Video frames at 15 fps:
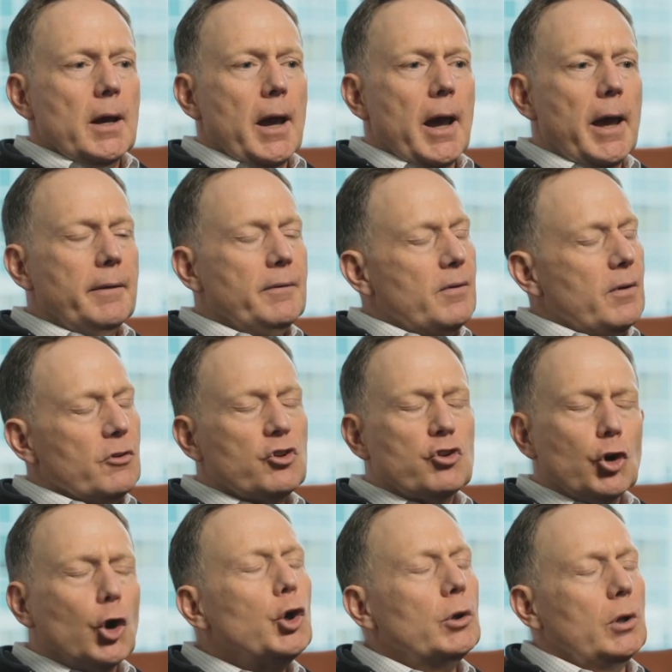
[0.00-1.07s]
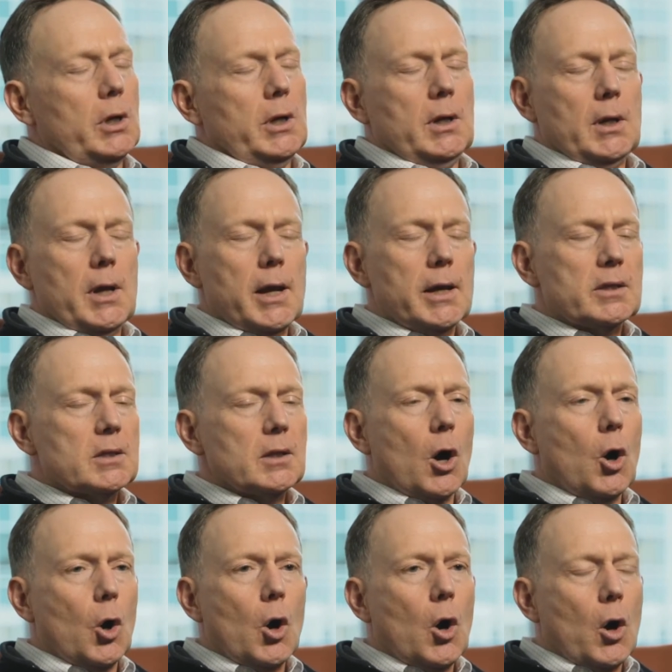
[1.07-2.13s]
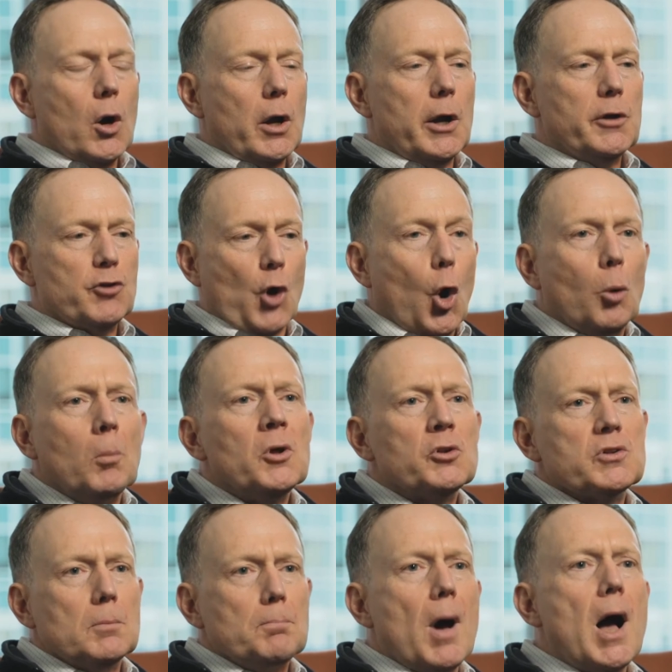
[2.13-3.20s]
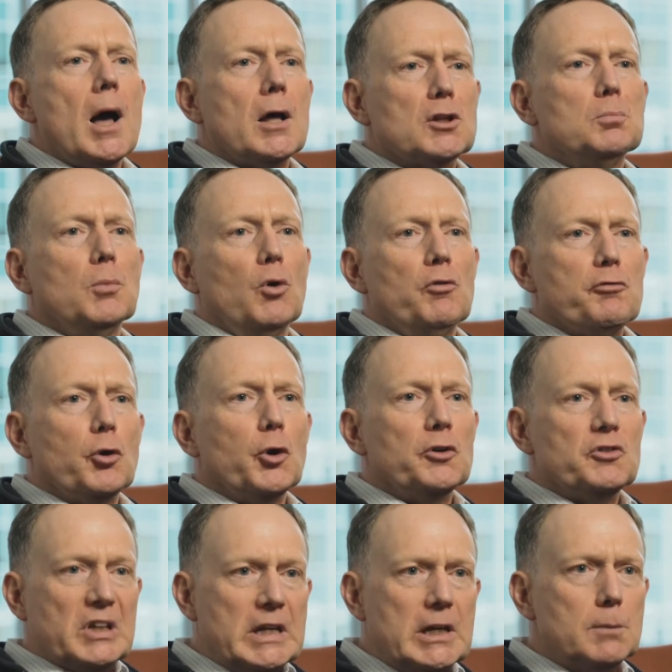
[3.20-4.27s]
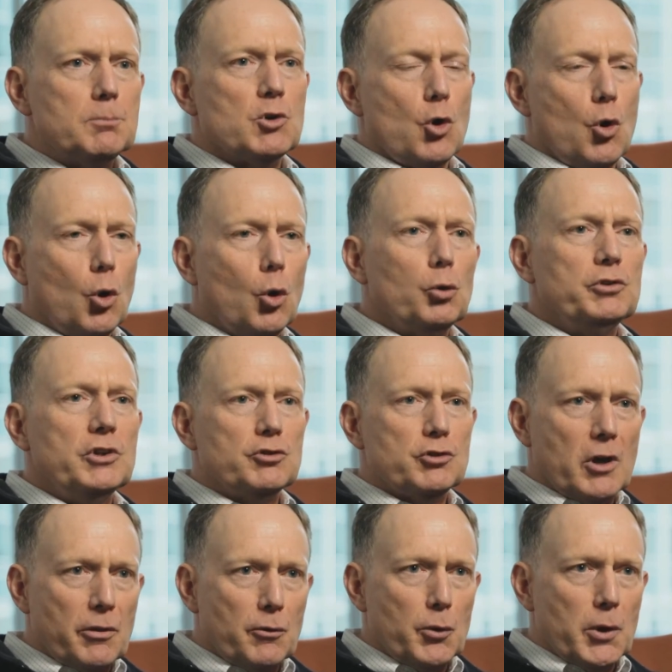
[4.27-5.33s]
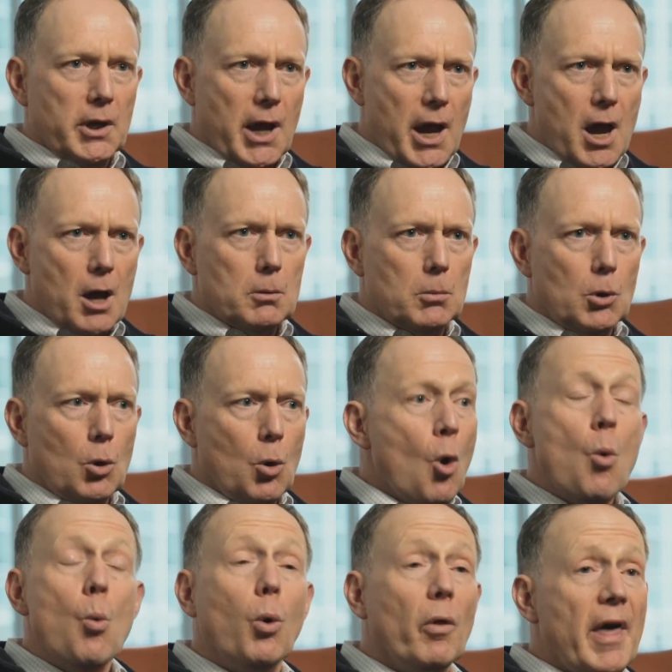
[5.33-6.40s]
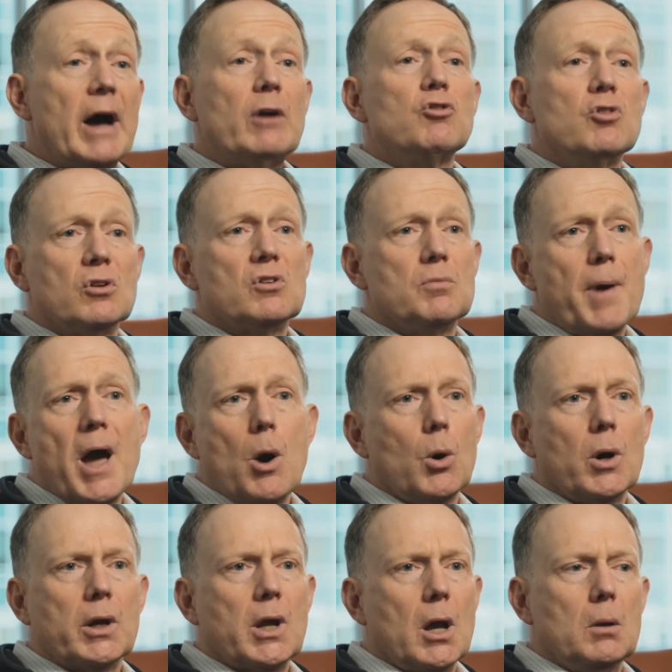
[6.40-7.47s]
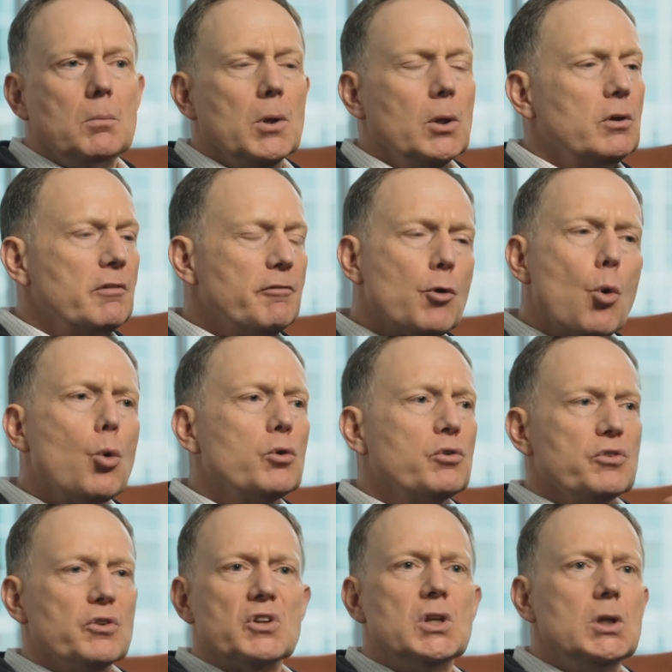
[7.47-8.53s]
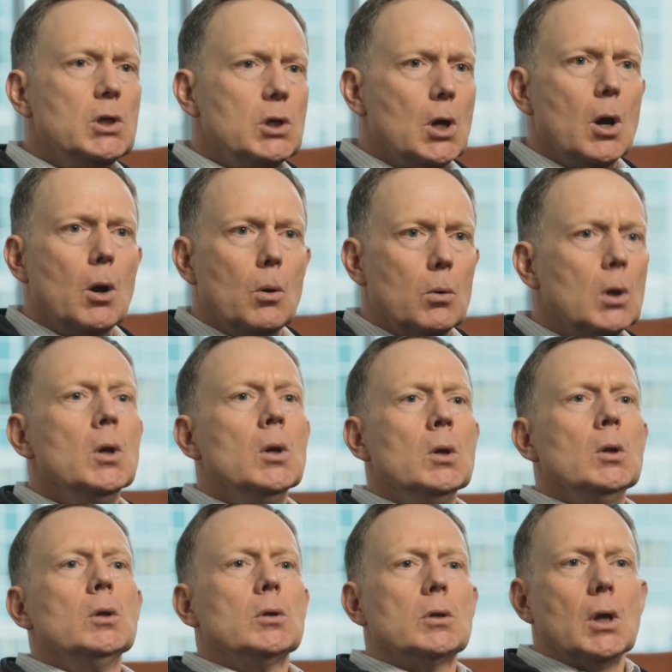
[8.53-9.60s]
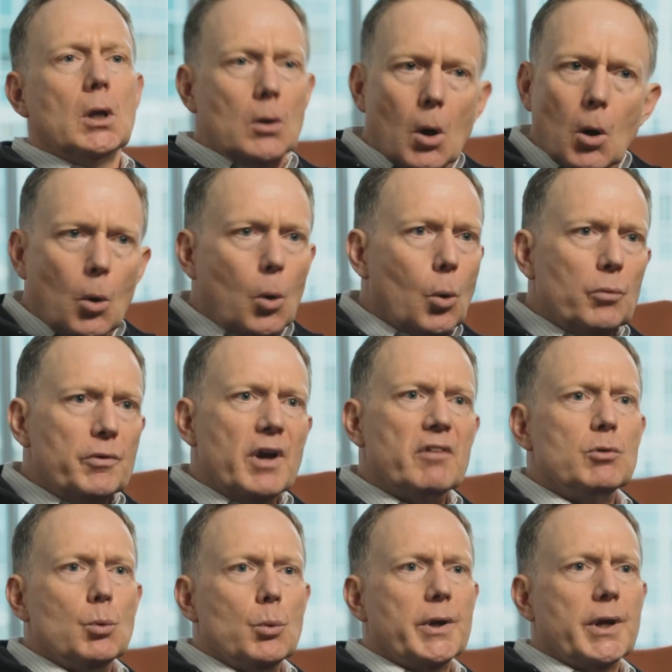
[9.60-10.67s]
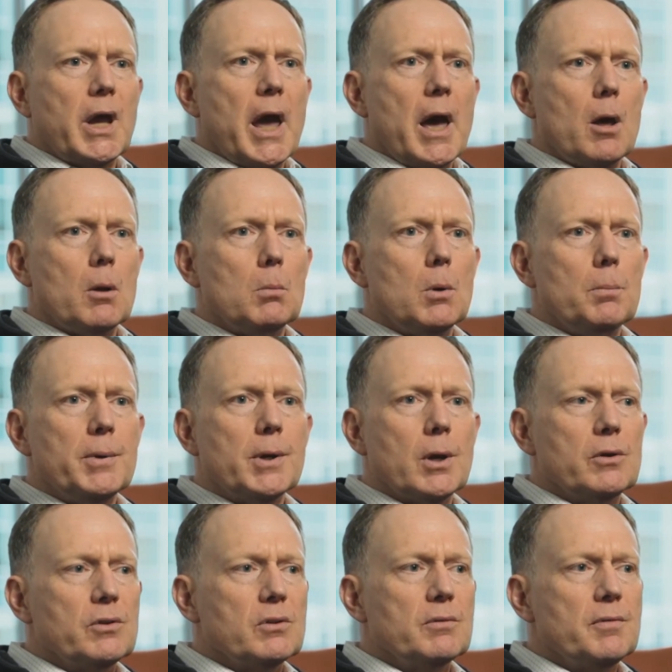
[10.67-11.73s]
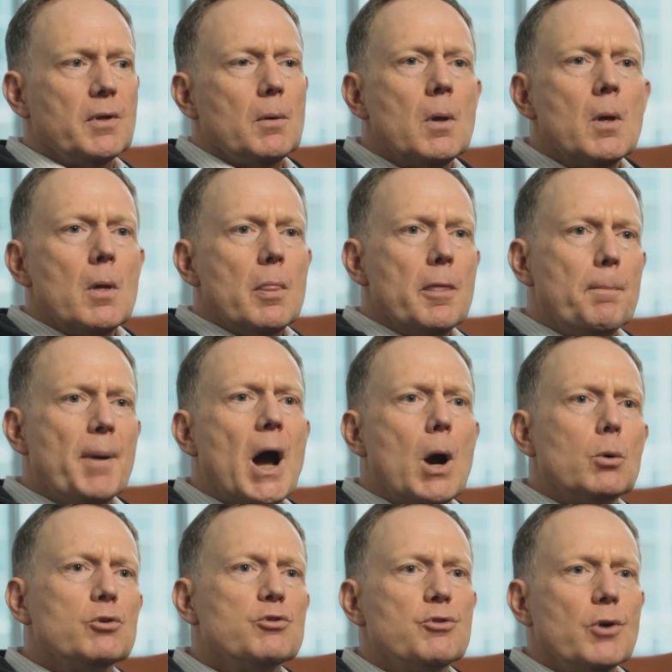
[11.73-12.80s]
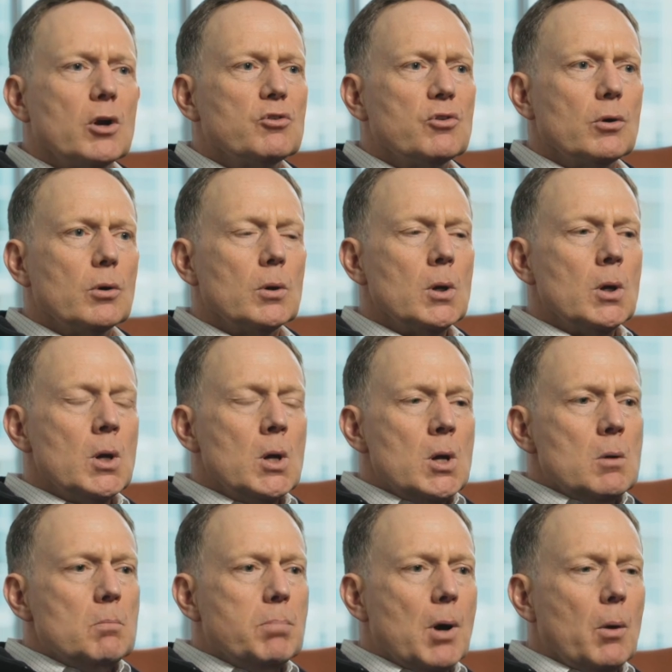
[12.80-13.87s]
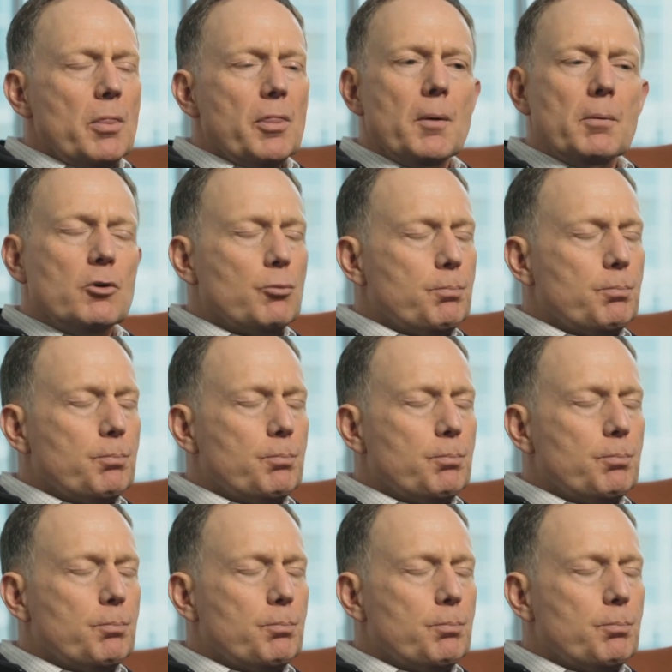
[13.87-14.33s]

And certainly, it's almost impossible for a team to hold each other accountable without just power accountability. Of course, the CEO can hold everyone accountable because of the power structure. But the